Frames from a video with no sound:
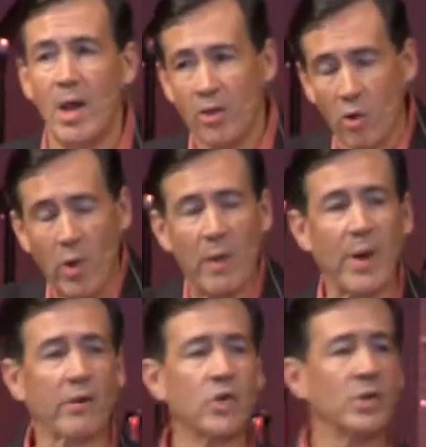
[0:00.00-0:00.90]
So, what I
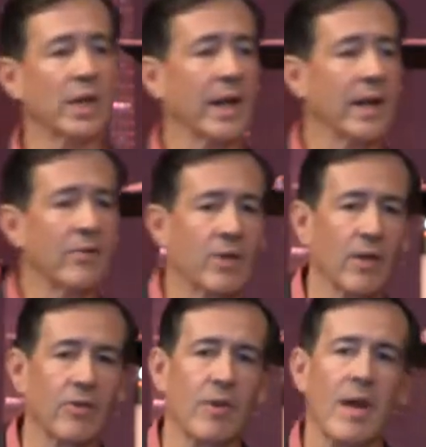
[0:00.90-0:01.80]
want to do today is
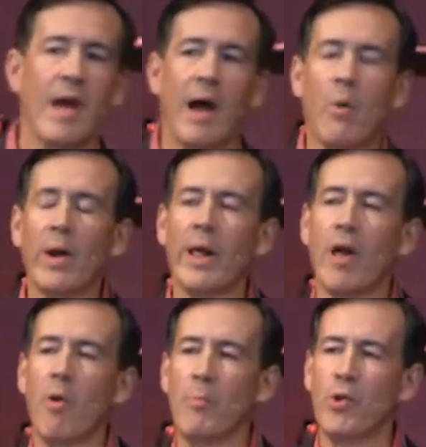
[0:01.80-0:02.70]
this I want to
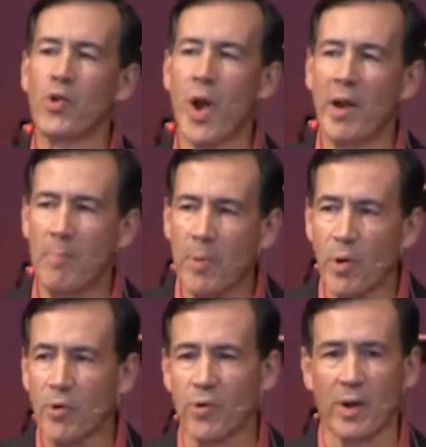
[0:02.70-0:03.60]
help you try to
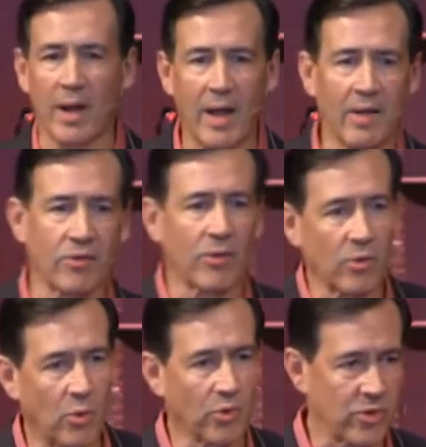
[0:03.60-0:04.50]
personalize
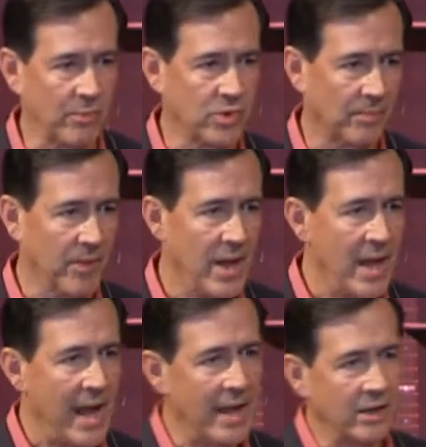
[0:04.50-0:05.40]
this whole subject.
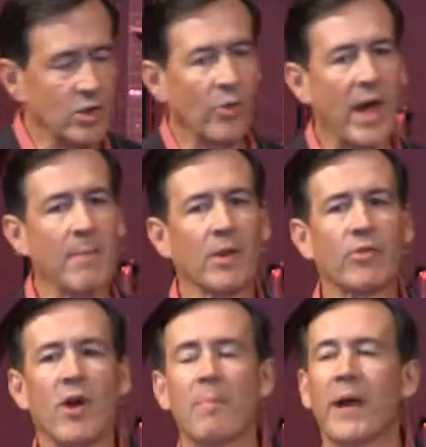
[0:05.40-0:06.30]
And to do that, I'm going
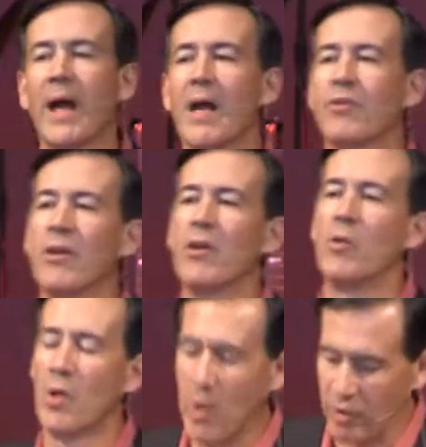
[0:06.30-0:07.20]
to start by asking
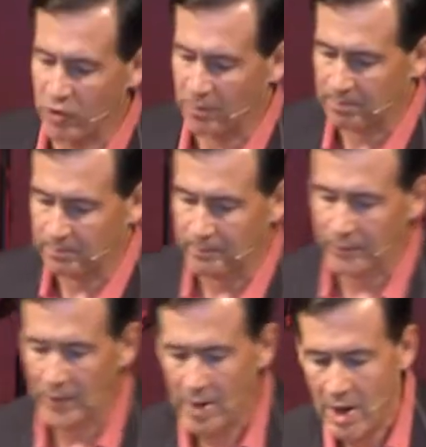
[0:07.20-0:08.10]
you a question
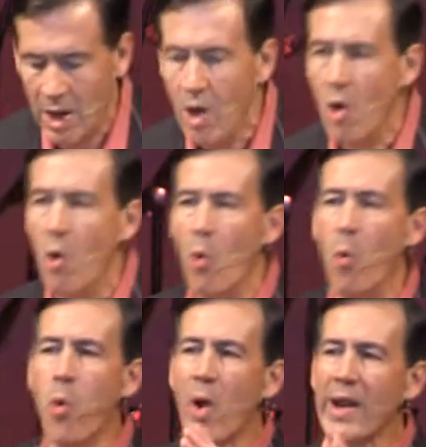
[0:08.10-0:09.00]

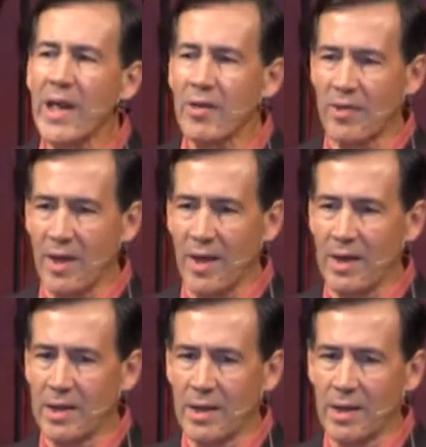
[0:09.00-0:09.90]
What is
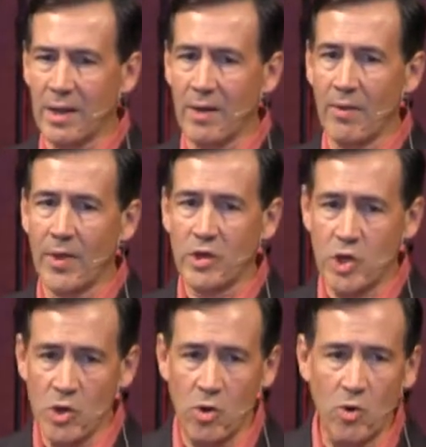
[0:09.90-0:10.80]
it
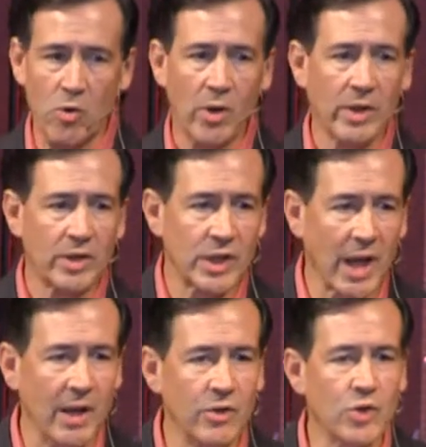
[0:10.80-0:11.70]
that you
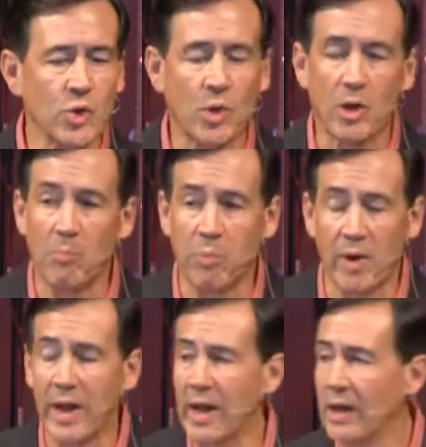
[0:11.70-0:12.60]
tend to
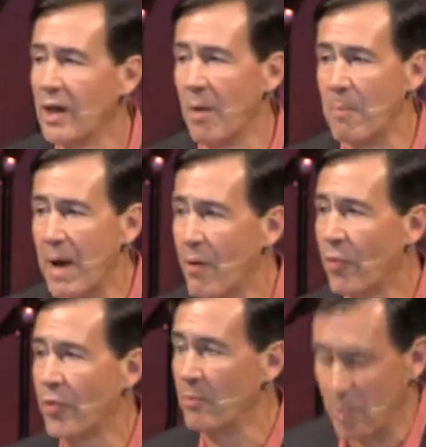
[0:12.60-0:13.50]
complain
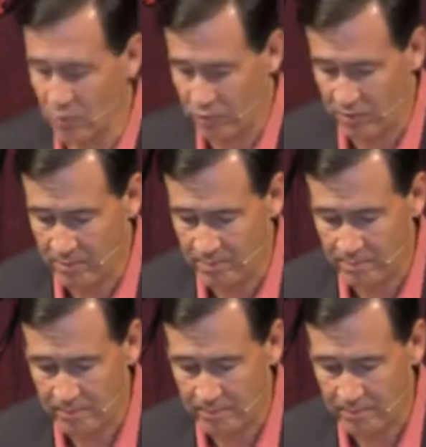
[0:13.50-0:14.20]
about the most?